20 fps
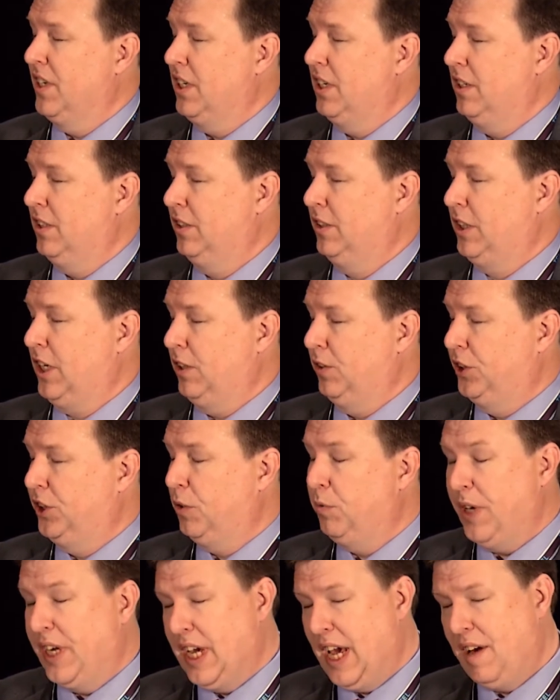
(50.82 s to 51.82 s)
our
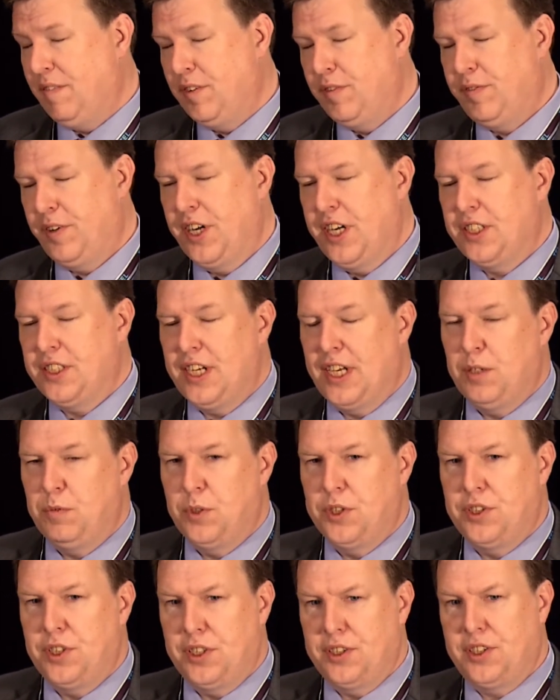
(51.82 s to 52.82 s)
culture, we have a phrase in
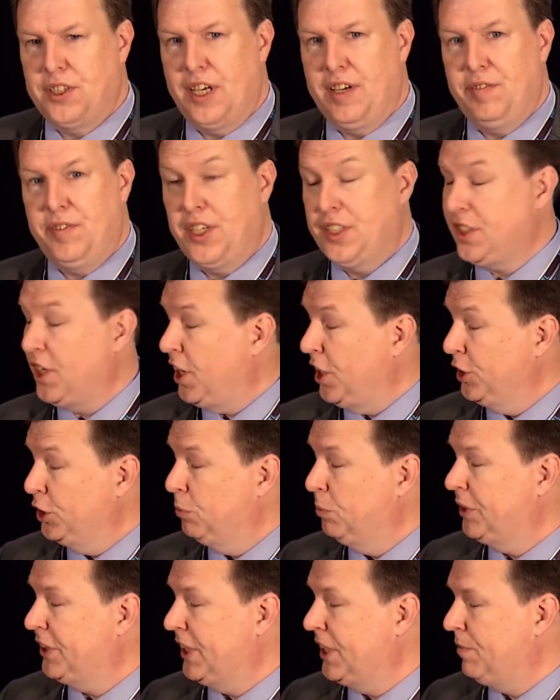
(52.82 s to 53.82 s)
Edwards that safety is
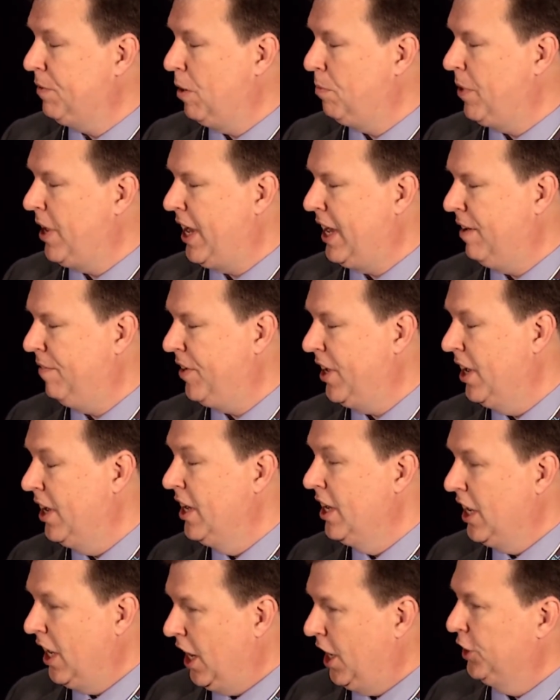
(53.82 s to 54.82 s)
100% of our behaviour,
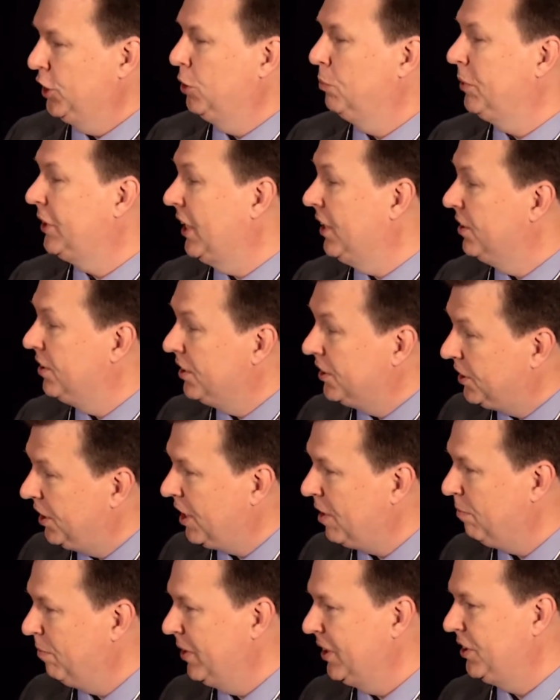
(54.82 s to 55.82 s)
100% of the
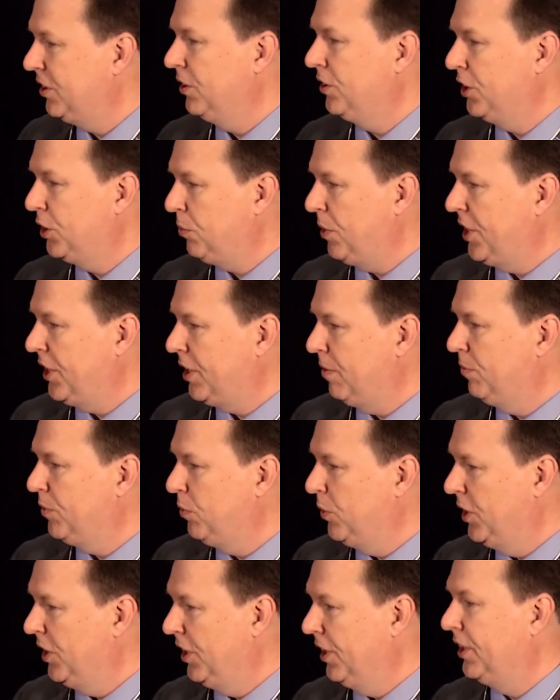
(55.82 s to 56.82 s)
time. It's not just when you come to
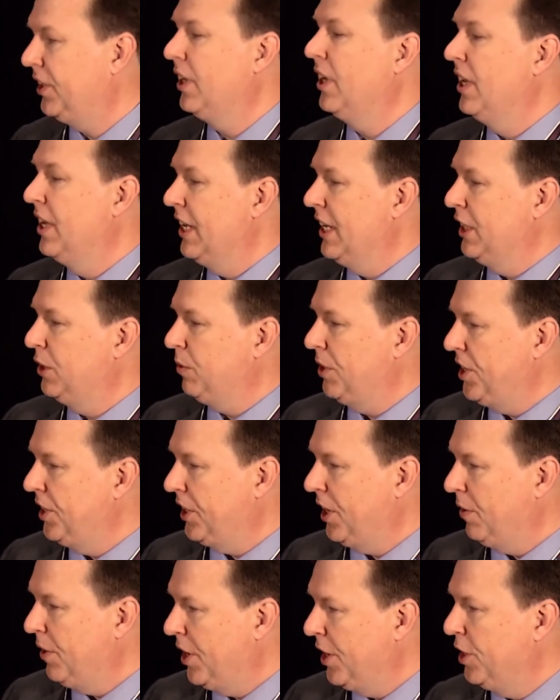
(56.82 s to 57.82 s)
work, it's when you
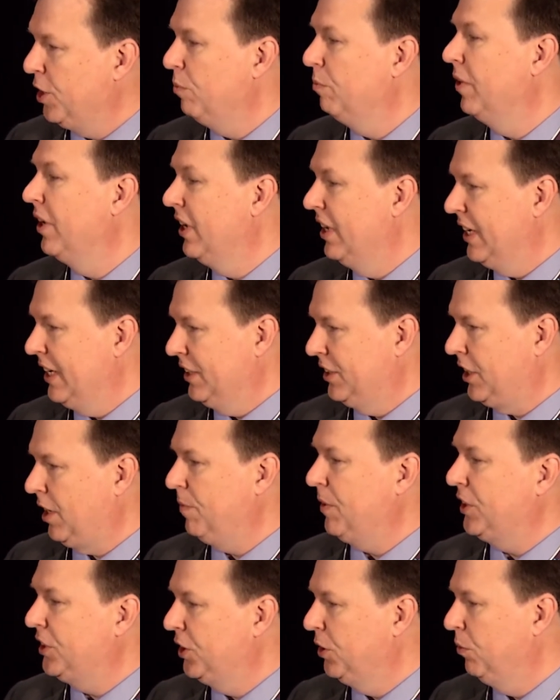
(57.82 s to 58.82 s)
go home, it's
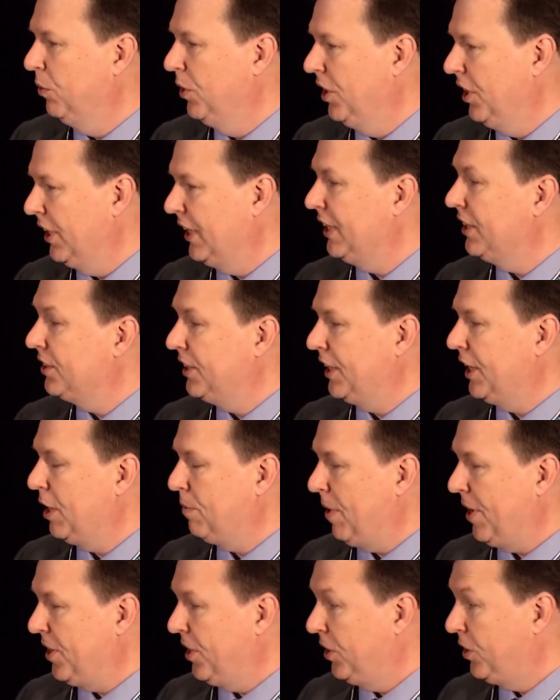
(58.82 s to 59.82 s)
coming to work, it's thinking
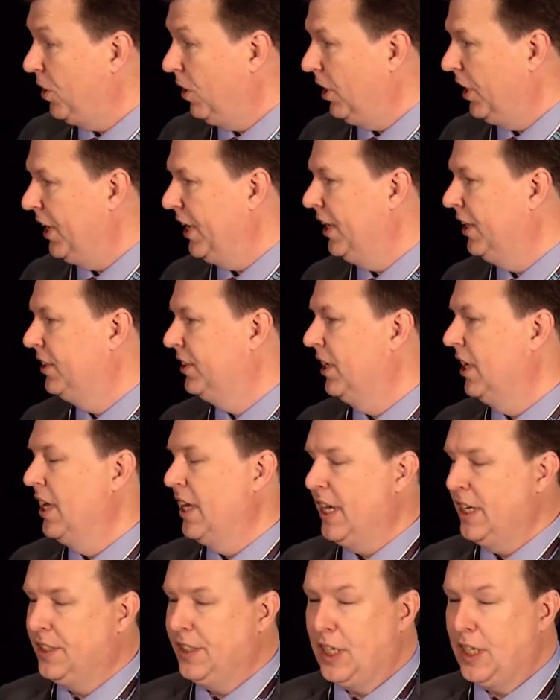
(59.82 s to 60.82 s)
about your colleagues, it's